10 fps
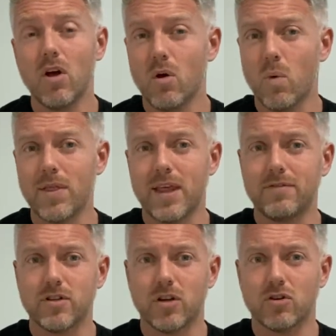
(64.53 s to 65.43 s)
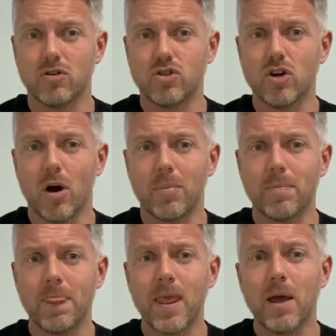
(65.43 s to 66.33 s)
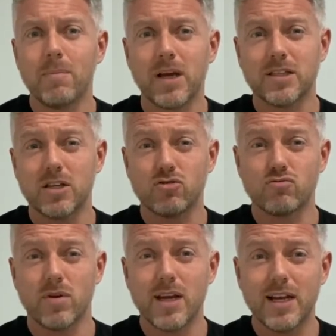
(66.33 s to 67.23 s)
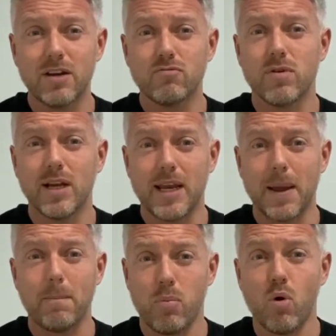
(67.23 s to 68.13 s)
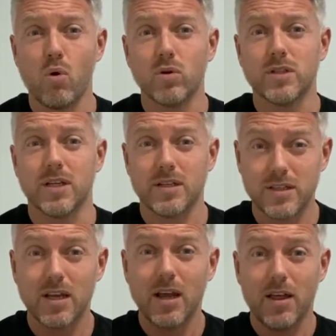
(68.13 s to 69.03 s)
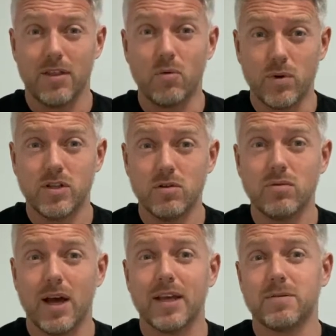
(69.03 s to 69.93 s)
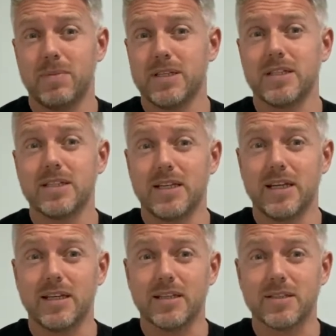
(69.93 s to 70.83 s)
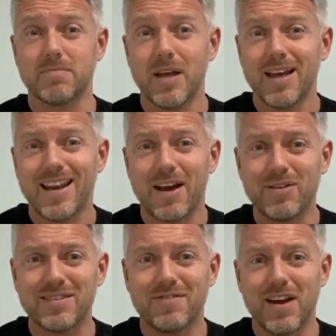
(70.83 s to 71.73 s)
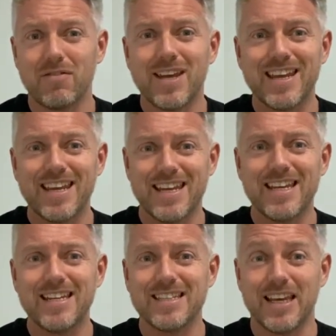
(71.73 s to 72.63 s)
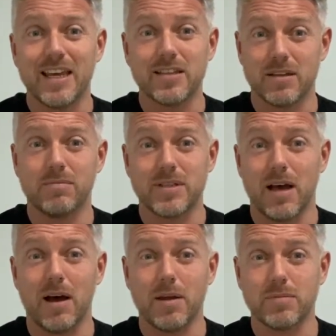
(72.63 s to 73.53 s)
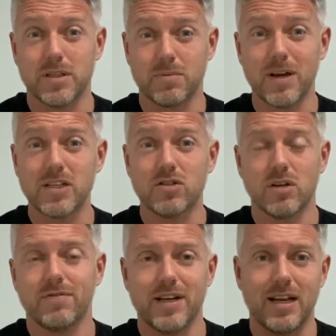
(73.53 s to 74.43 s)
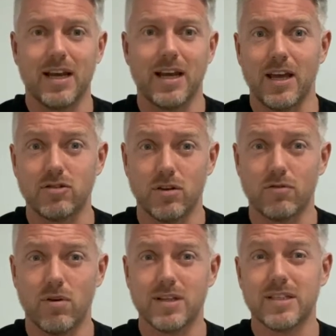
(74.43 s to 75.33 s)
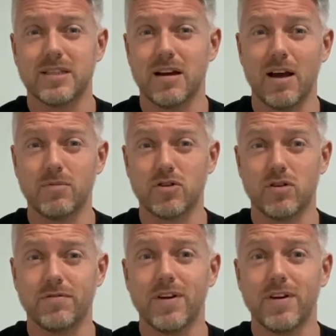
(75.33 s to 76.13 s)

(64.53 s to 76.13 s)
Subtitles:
when they've done a good job? Because it's really, really important that we do that as business leaders. Now, it's very easy sometimes, especially sort of in like a sort of crisis time, to sort of